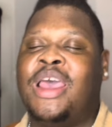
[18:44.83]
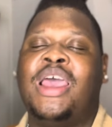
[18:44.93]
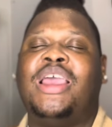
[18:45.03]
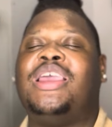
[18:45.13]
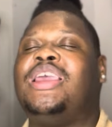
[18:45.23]

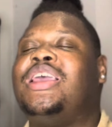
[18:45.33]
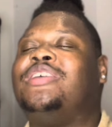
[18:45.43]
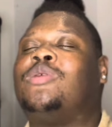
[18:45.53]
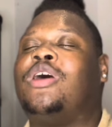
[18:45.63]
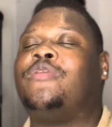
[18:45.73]
He is
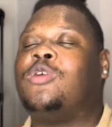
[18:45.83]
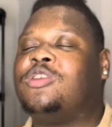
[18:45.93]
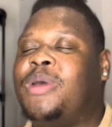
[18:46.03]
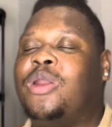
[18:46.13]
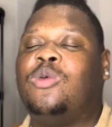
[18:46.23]
one of those
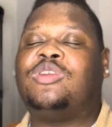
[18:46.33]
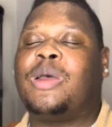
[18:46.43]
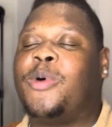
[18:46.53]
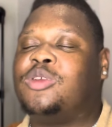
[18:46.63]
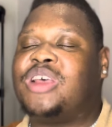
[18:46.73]
men who step
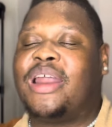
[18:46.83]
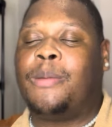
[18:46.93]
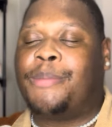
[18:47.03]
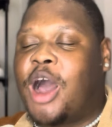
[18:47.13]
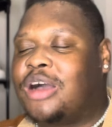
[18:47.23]
outside the
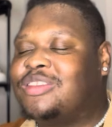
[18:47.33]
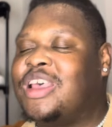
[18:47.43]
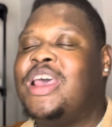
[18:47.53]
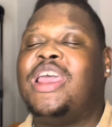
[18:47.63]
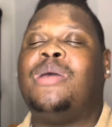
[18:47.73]
box.
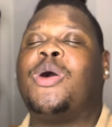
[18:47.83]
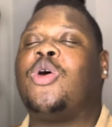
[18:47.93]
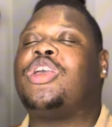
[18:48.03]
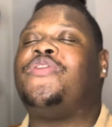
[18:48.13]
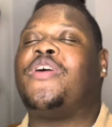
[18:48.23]
He might go
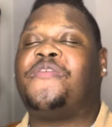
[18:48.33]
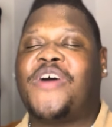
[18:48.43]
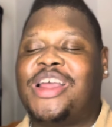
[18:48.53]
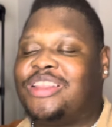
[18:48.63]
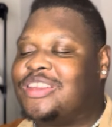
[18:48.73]
give you
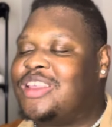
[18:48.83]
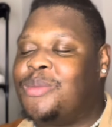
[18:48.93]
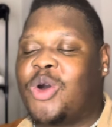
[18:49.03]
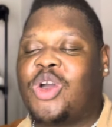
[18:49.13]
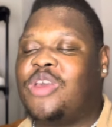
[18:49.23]
fantasy. He might
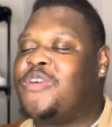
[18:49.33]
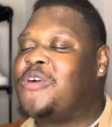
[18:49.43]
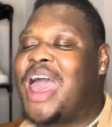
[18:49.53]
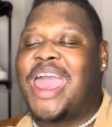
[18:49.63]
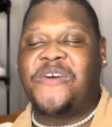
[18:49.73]
go give you
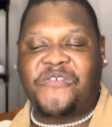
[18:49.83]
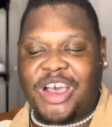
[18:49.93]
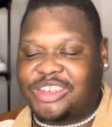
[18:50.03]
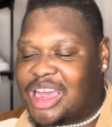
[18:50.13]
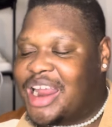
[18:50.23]
high
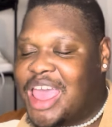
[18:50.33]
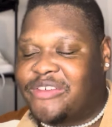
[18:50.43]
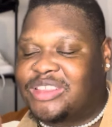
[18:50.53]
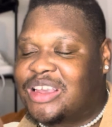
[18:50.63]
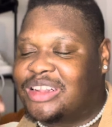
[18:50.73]
fashion every
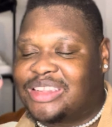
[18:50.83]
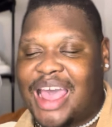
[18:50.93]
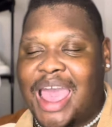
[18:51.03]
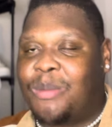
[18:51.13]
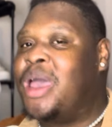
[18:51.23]
single
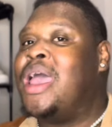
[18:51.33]
time.